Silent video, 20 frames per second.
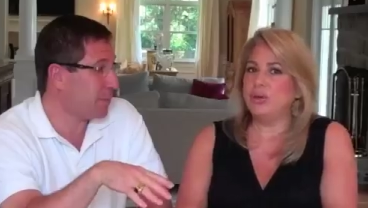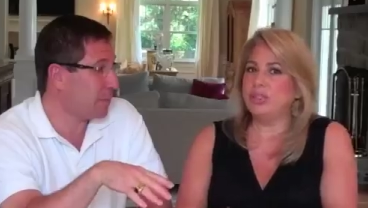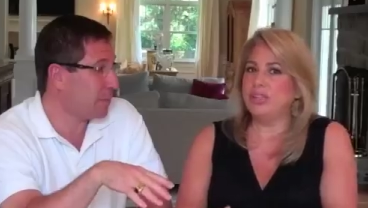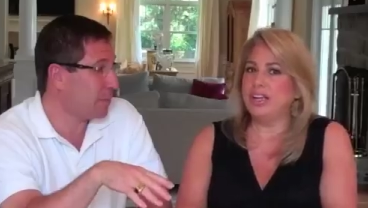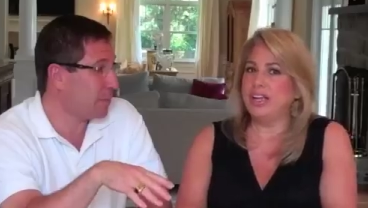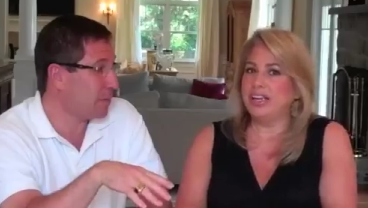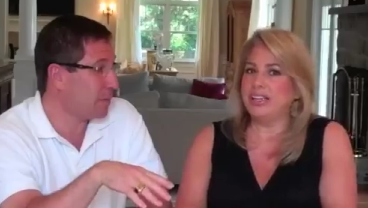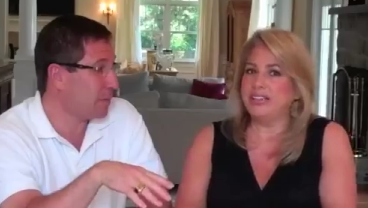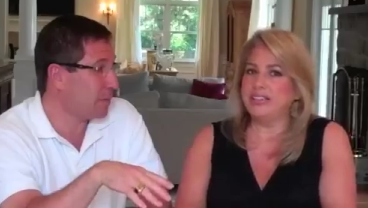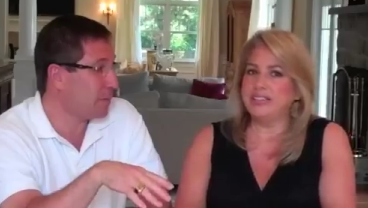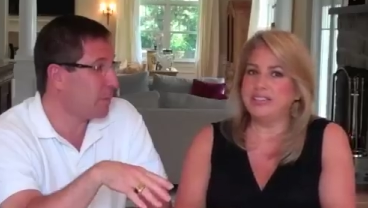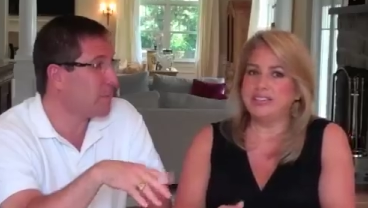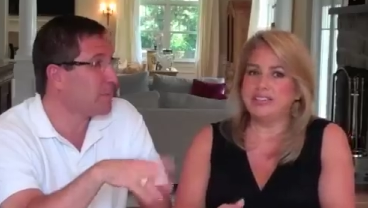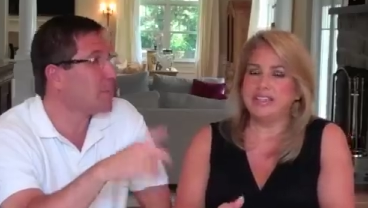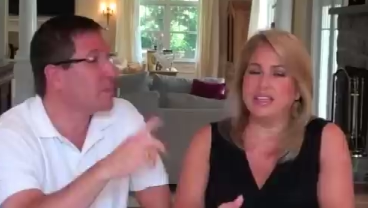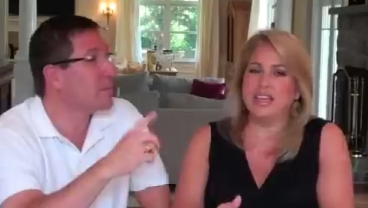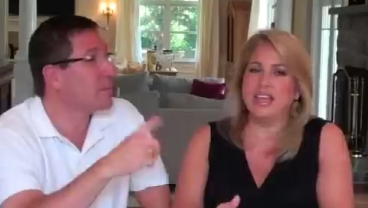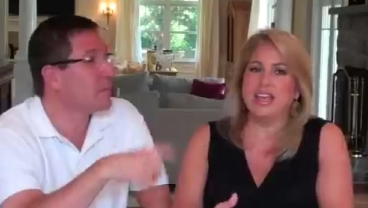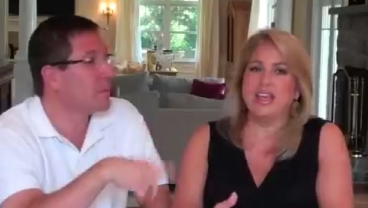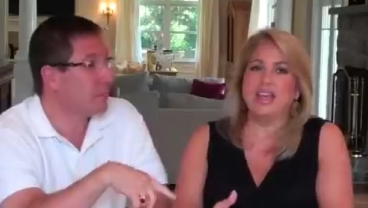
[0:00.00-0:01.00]

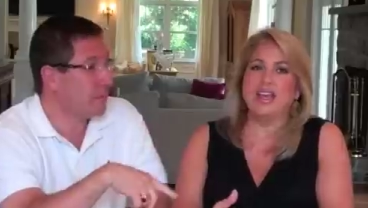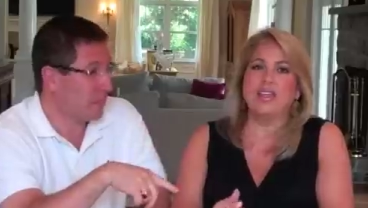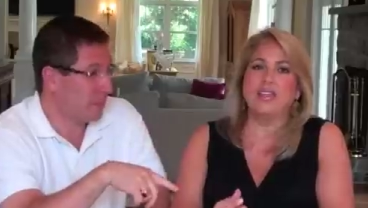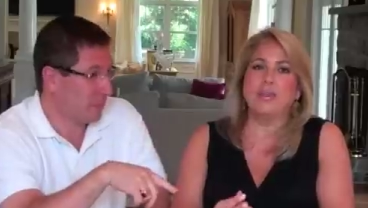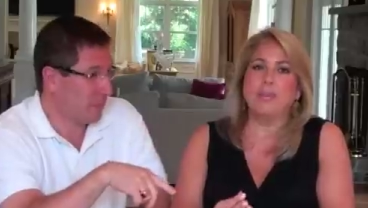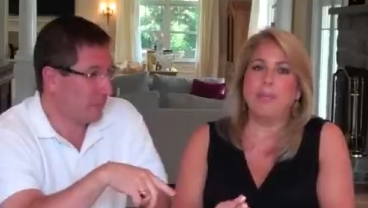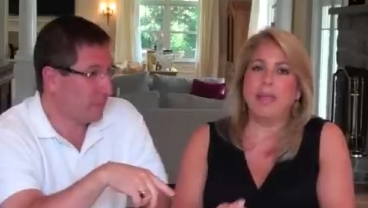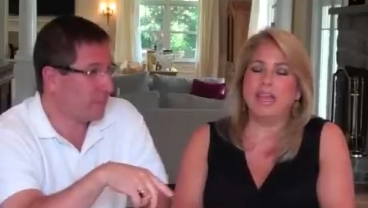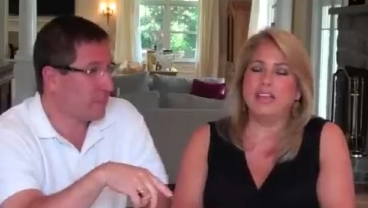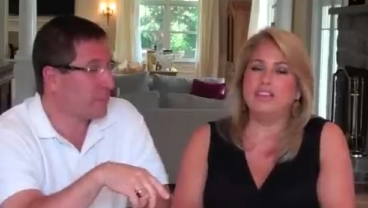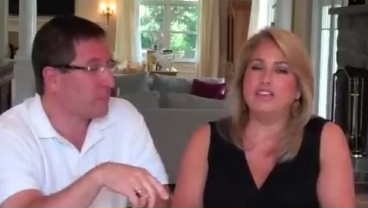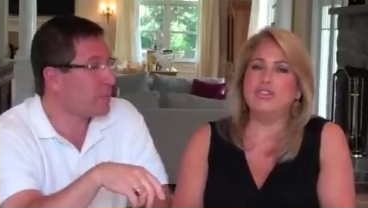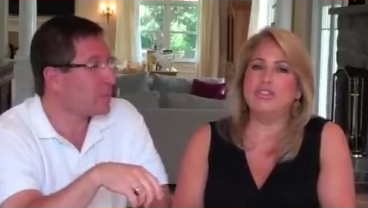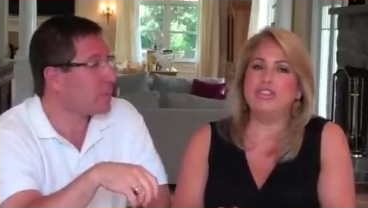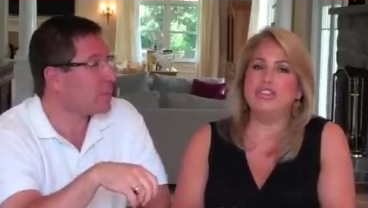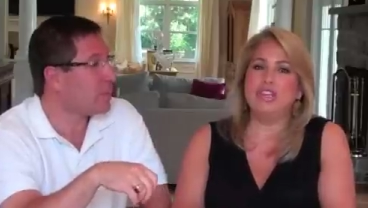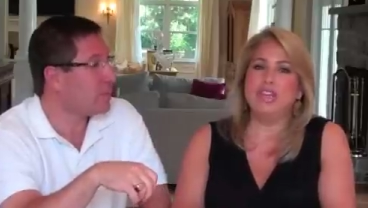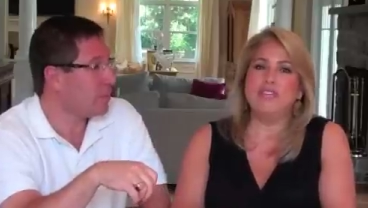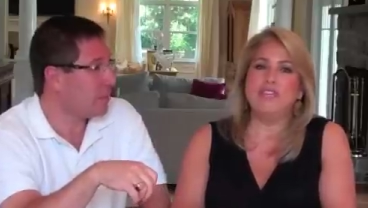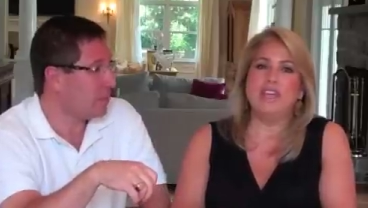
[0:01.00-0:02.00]
Speaker 1: us the pastry
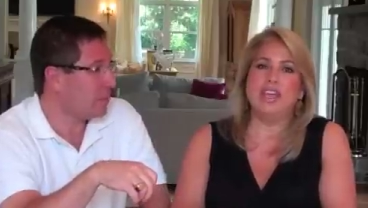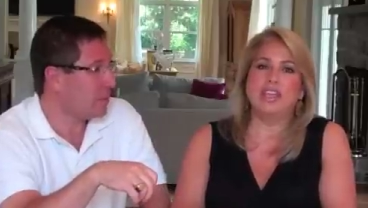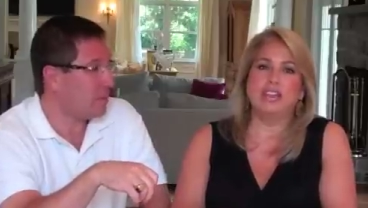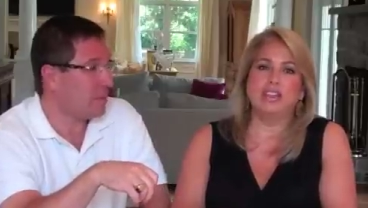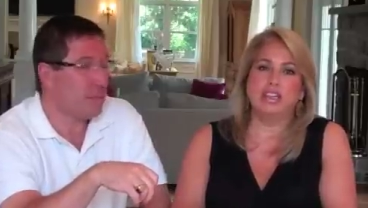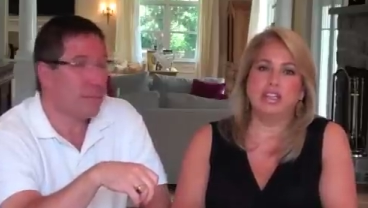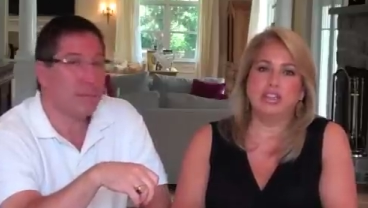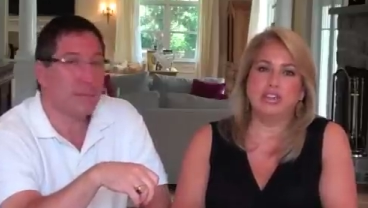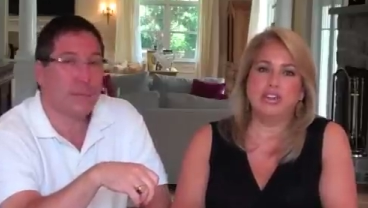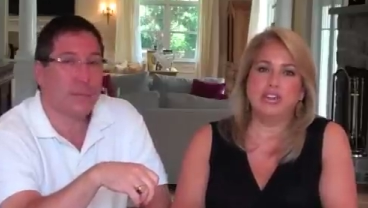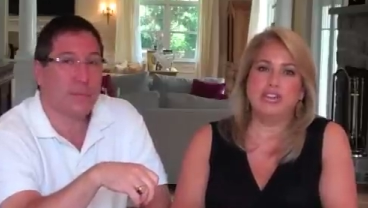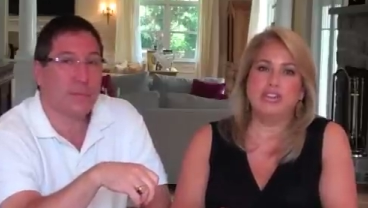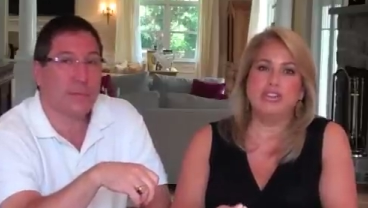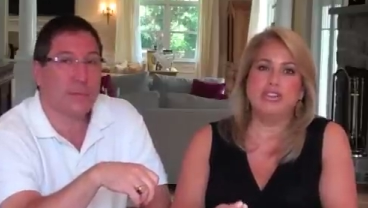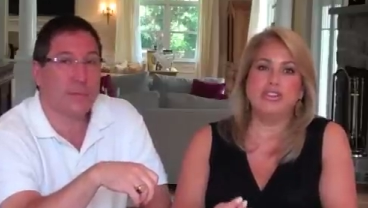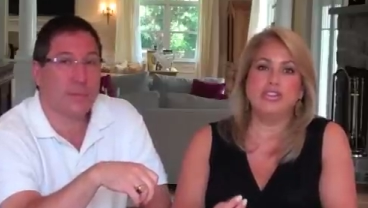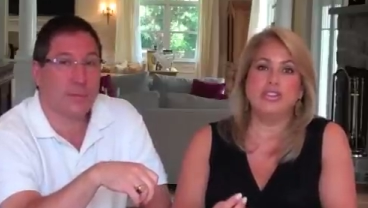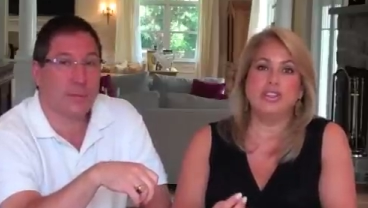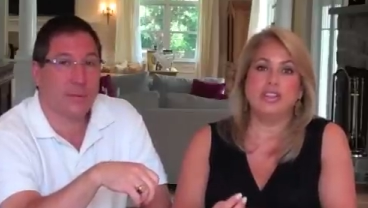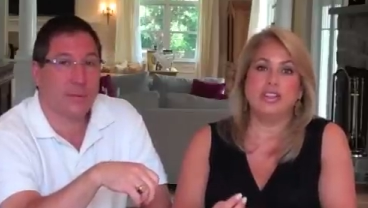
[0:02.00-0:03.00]
chef had
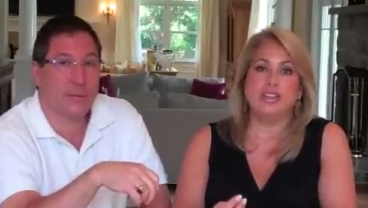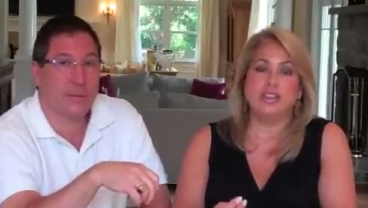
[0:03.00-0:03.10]
learned